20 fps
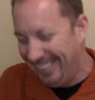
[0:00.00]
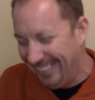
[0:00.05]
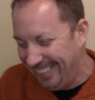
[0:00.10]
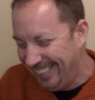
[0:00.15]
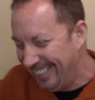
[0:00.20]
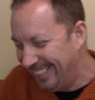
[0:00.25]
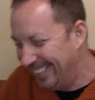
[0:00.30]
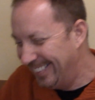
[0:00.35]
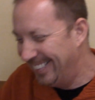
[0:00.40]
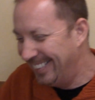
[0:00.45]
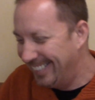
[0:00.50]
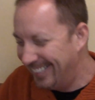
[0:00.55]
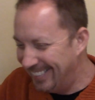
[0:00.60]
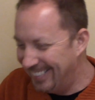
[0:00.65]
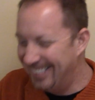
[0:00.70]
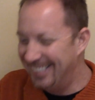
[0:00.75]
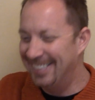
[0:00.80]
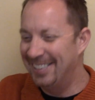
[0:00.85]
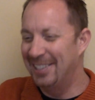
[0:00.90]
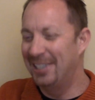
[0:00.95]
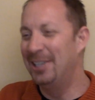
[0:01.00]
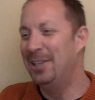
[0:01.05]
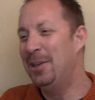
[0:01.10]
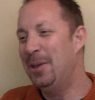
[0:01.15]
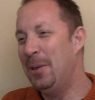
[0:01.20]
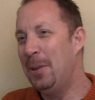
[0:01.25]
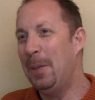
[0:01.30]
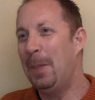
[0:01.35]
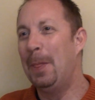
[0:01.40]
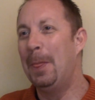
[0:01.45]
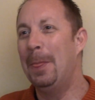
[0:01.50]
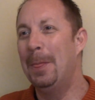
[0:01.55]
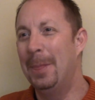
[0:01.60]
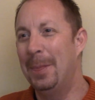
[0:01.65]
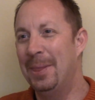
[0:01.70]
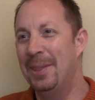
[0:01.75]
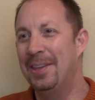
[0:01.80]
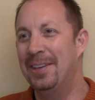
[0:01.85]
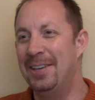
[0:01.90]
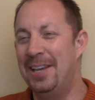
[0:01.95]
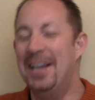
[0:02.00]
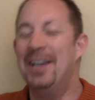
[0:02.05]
if he screws it up, he ain't touching my gun.